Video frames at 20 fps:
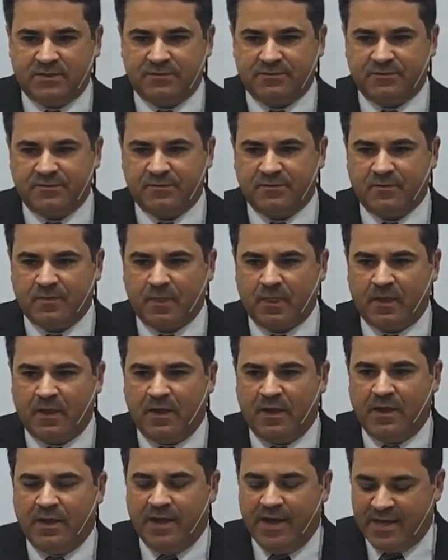because there
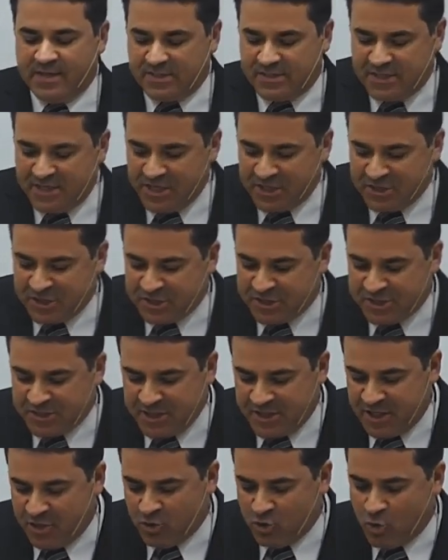is
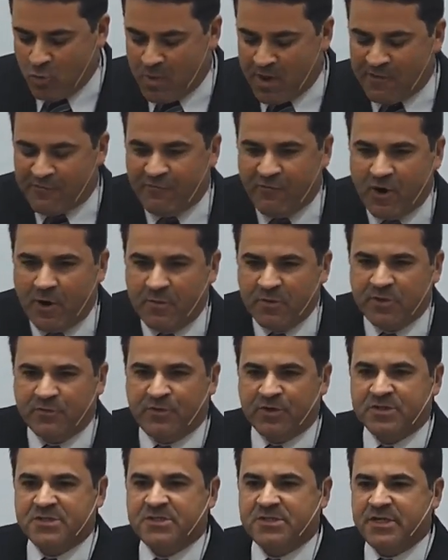really a way for you
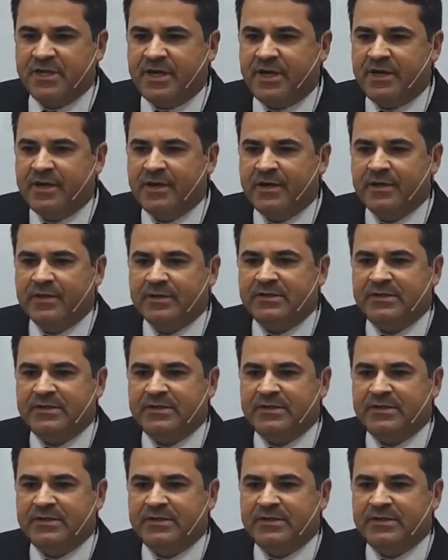to be happy